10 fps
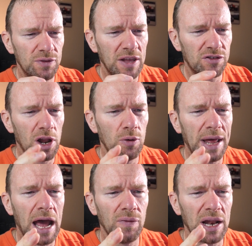they slow
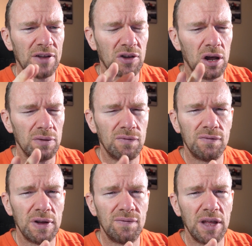down the last kind of
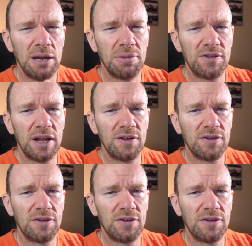15%